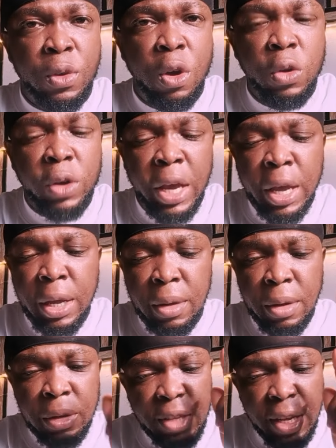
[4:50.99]
Okay,
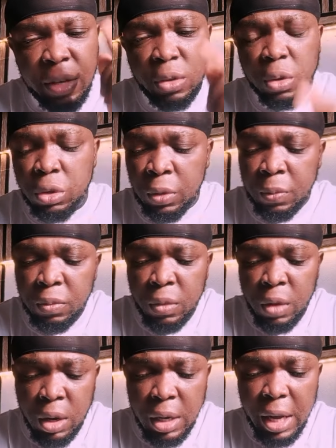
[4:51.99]
take note.
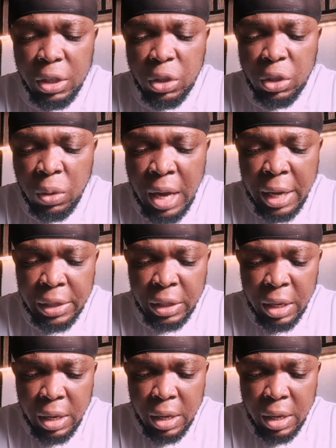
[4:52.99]
Let's go, guys.